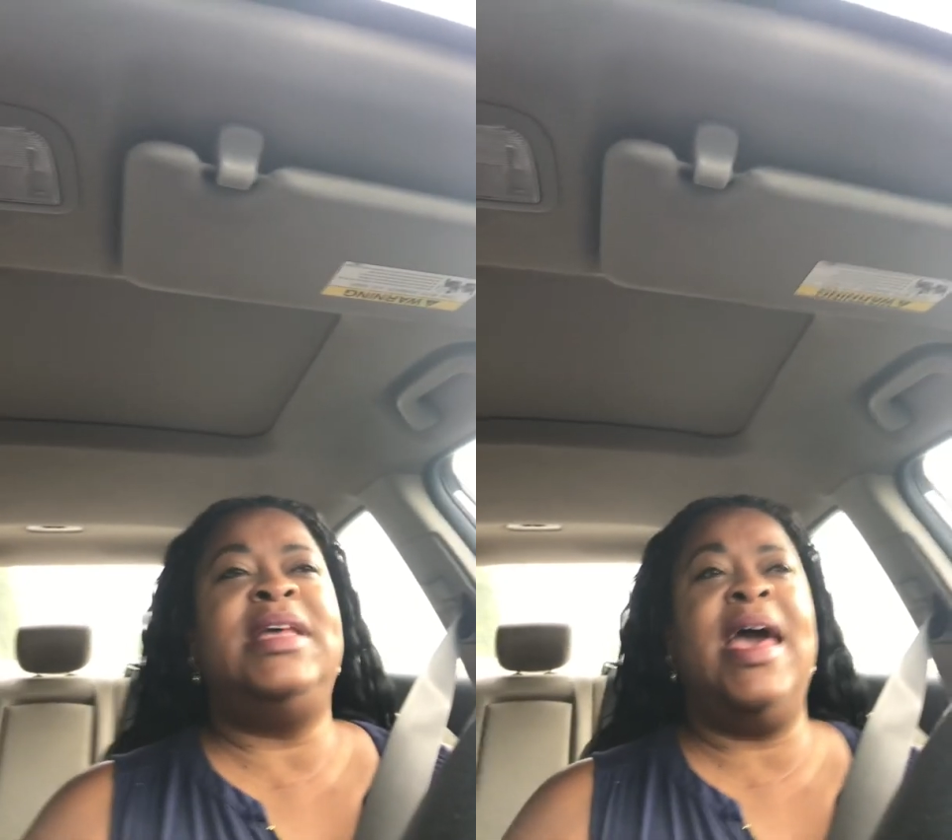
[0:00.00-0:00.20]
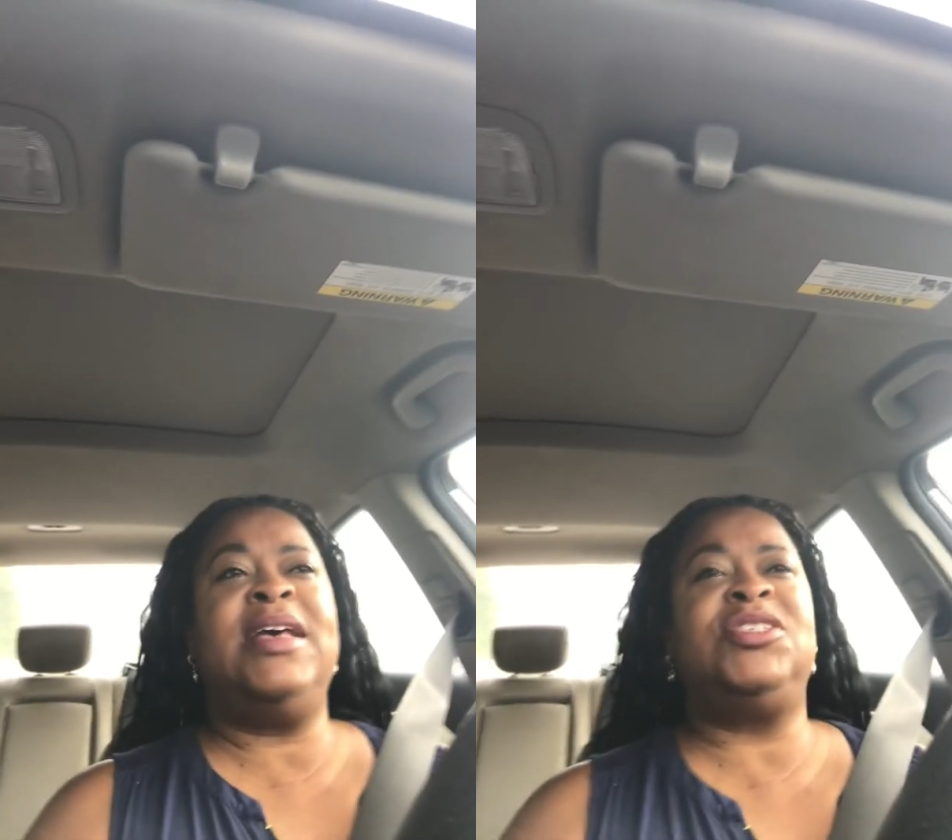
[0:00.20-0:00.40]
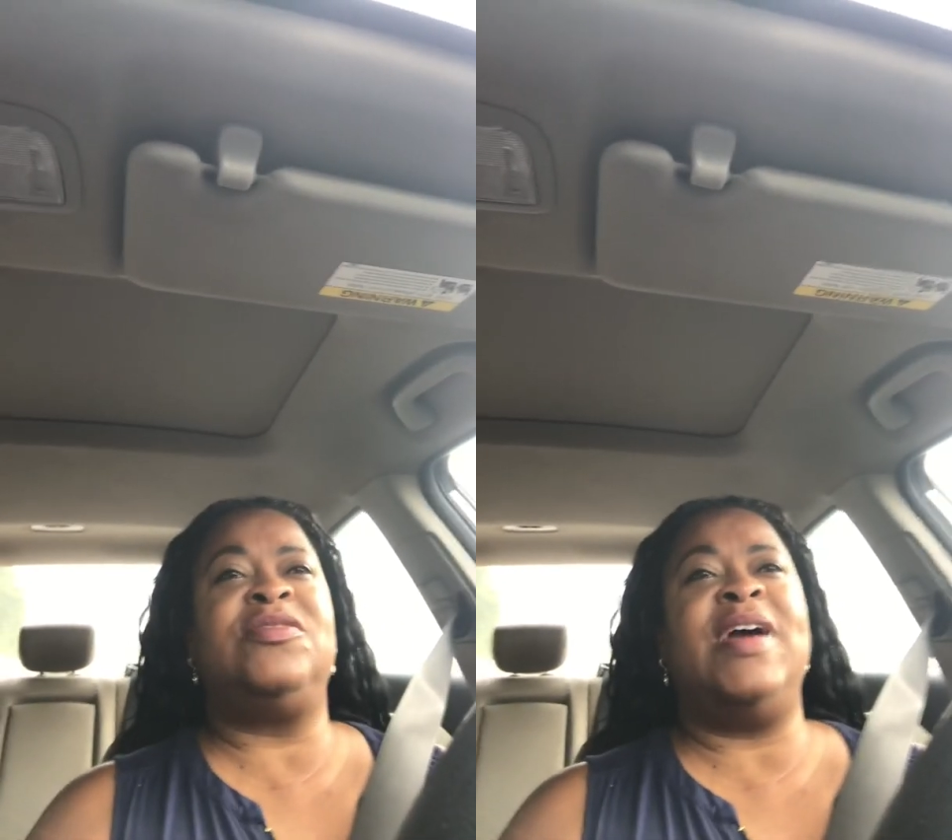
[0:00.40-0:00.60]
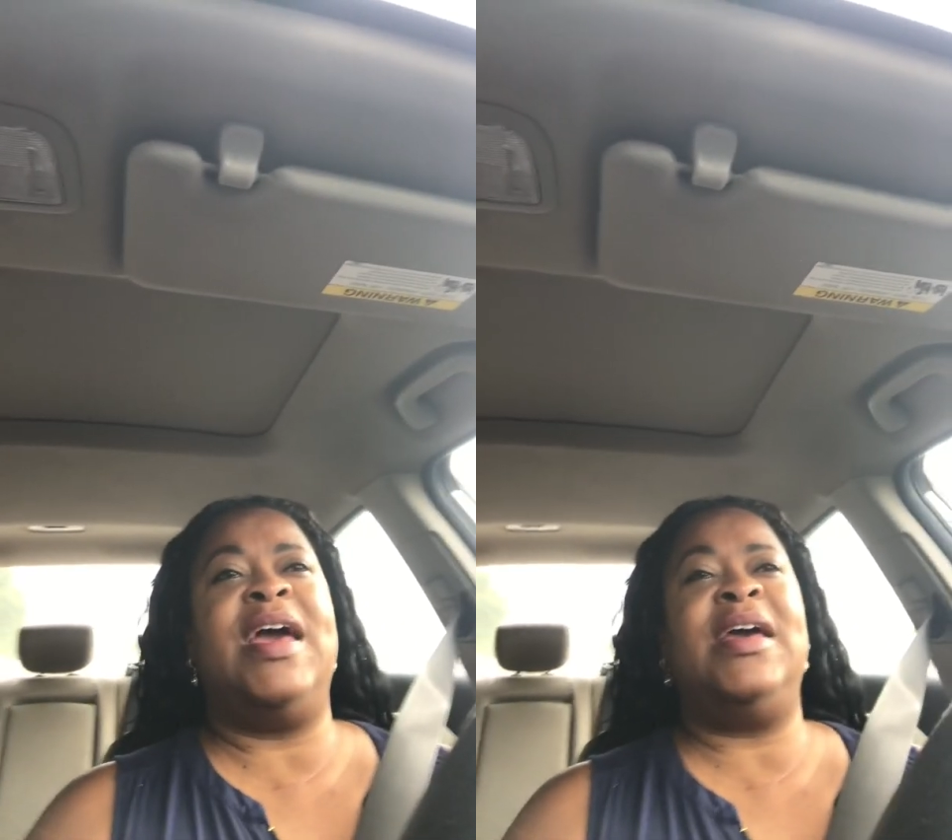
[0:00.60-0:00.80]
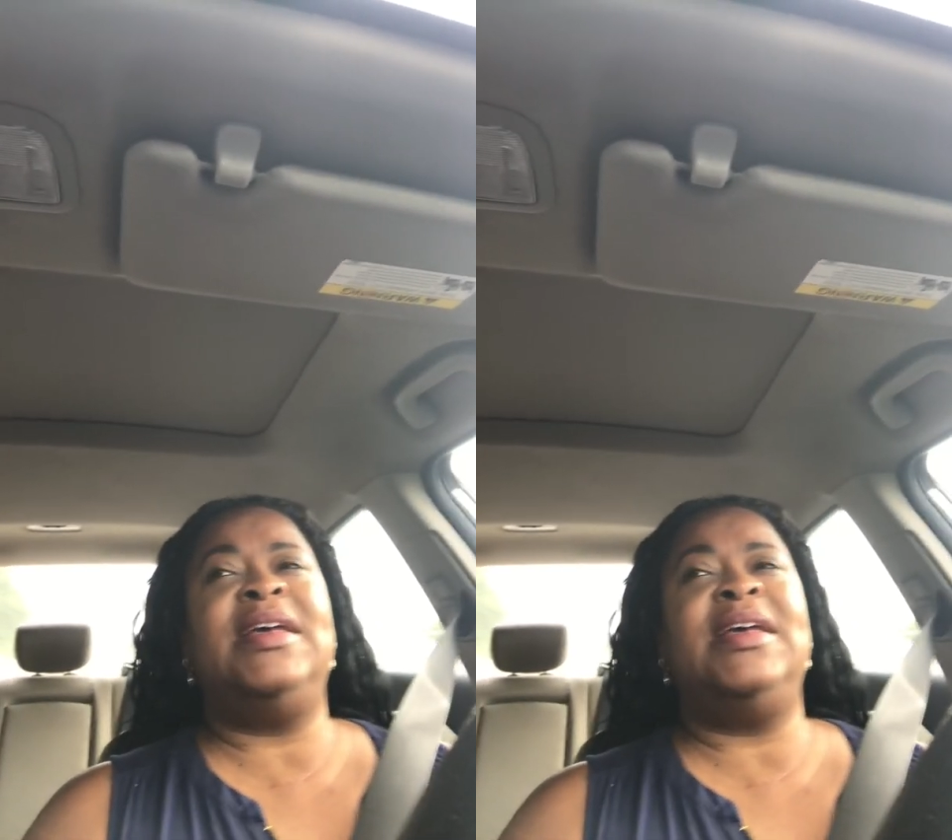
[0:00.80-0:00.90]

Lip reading: x-ray